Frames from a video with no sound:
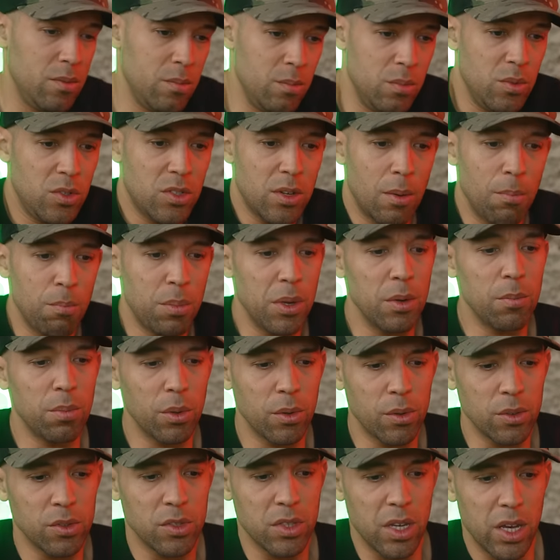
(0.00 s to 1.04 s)
some
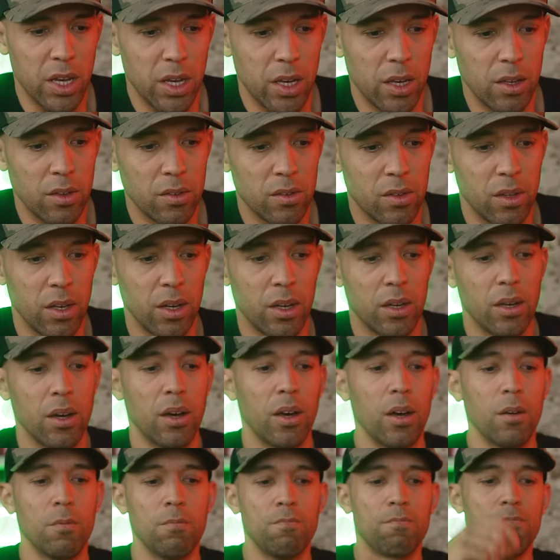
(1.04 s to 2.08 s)
people are saying is like
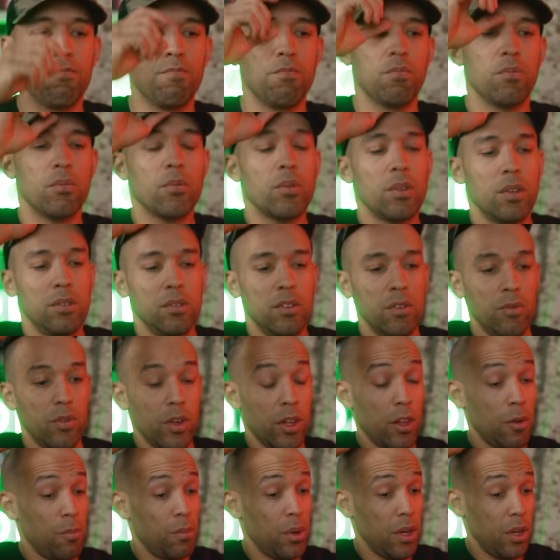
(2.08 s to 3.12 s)
a uh,
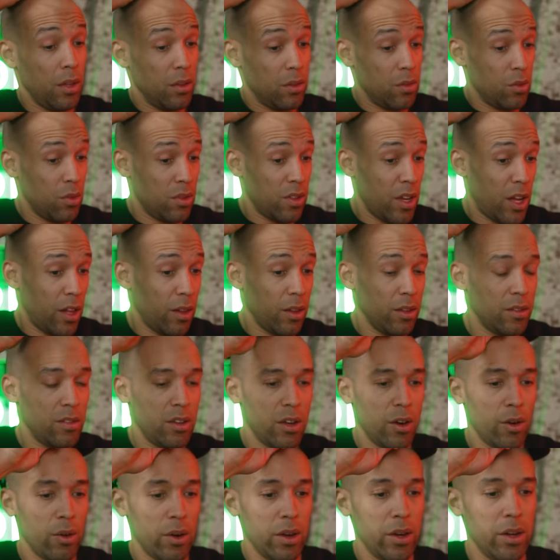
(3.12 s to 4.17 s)
developing
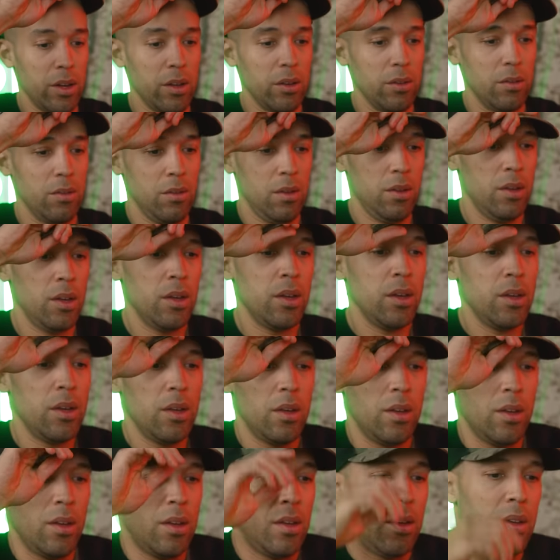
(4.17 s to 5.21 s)
totalitarian
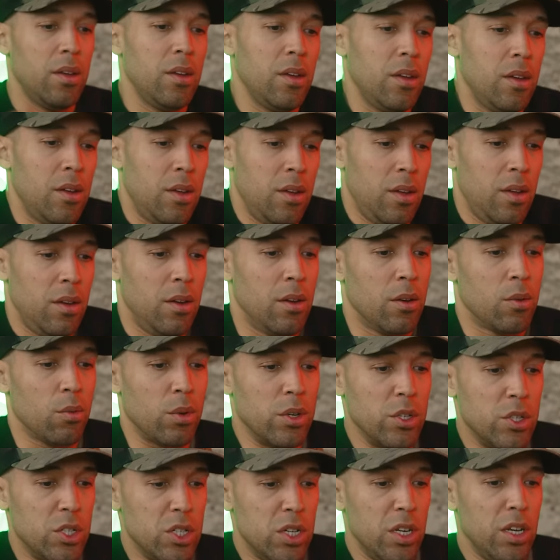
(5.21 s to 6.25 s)

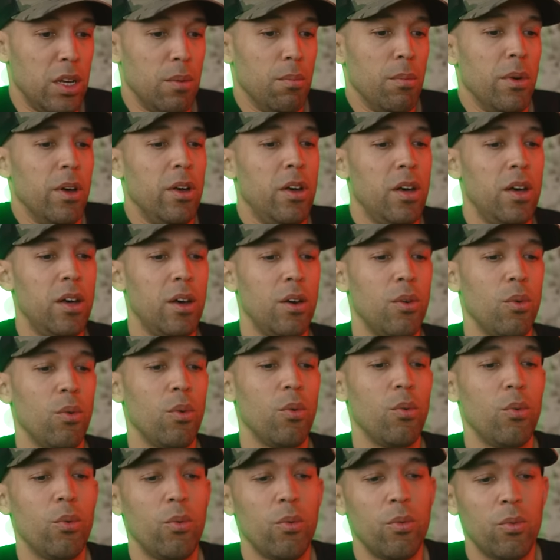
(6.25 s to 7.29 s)
regime
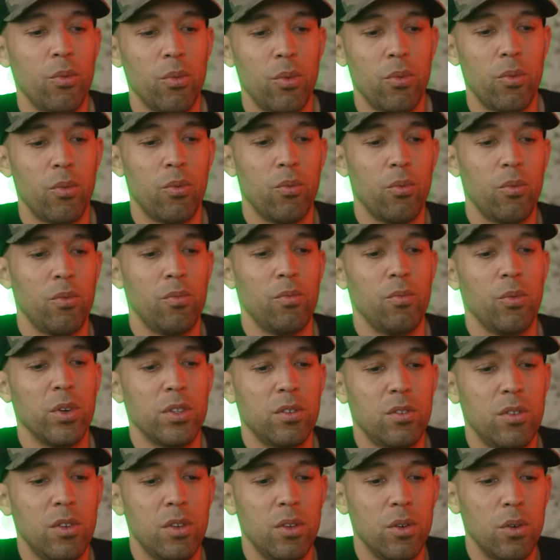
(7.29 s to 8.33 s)

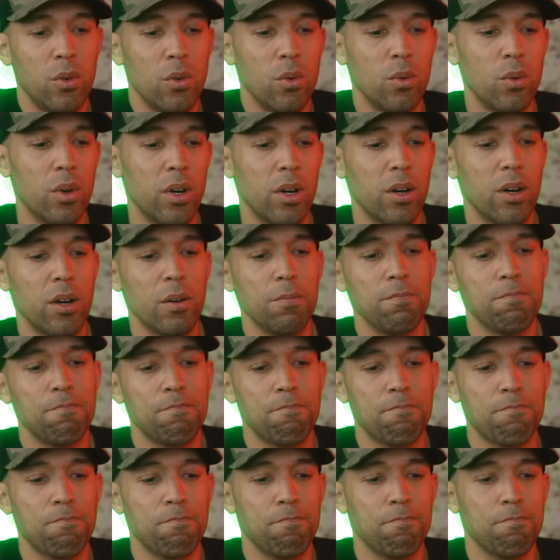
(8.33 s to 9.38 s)
what do you uh,
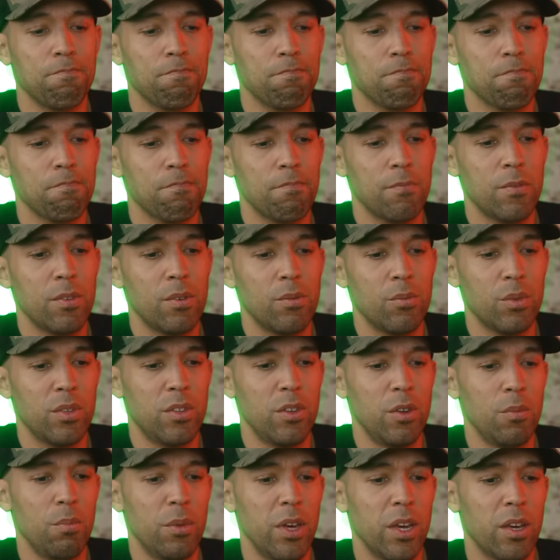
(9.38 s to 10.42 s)
what
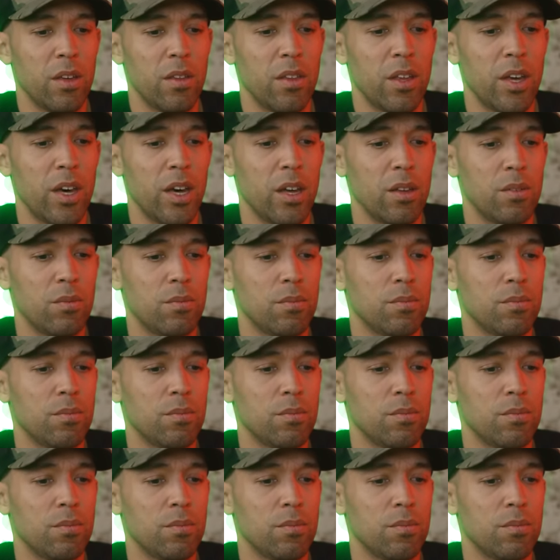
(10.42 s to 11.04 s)
do you make of that?